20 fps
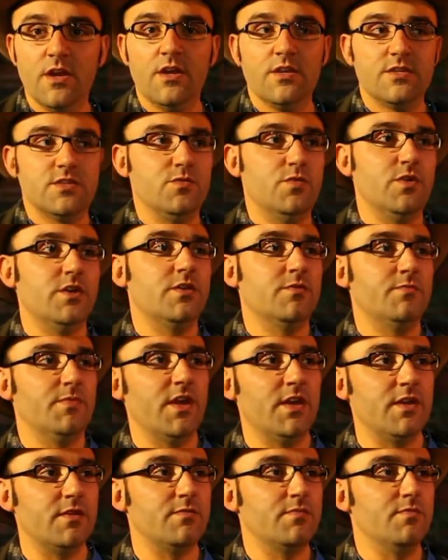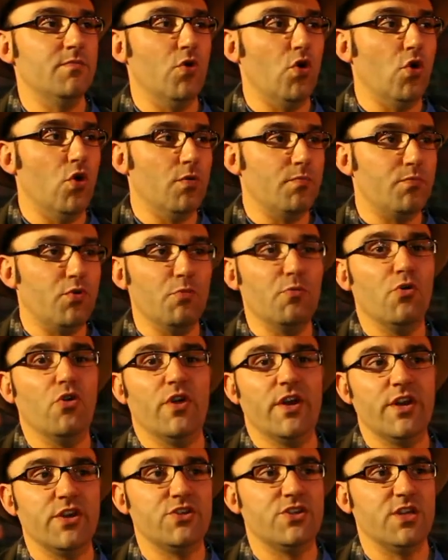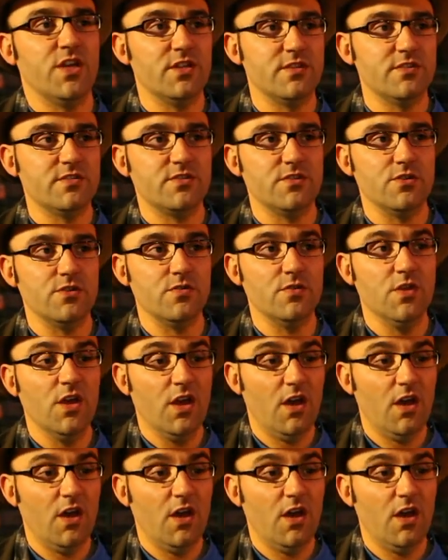So we can put more energy into